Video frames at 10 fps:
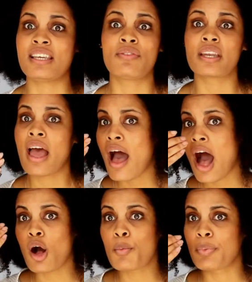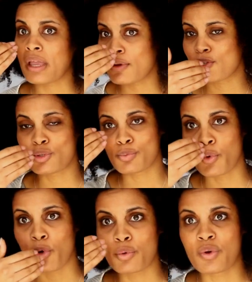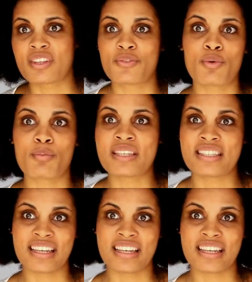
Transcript: even help babies who's born with deformities